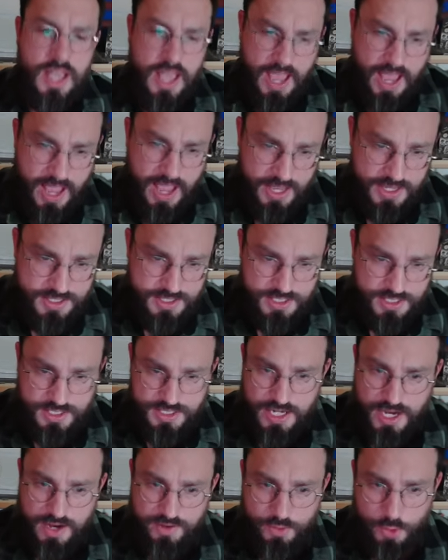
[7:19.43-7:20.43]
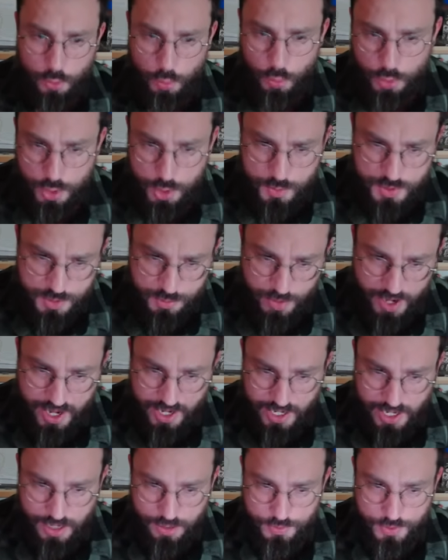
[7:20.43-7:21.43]
as Xavier Worthy was
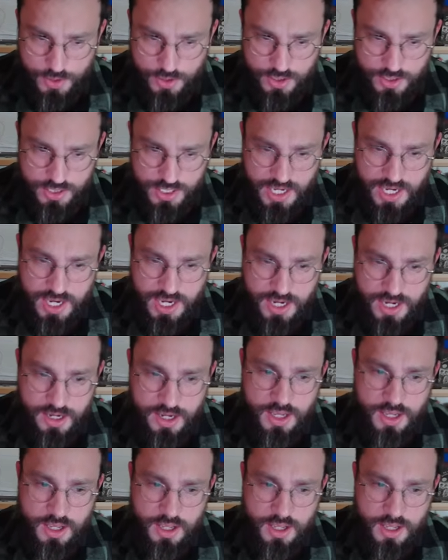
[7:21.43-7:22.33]
back out there today.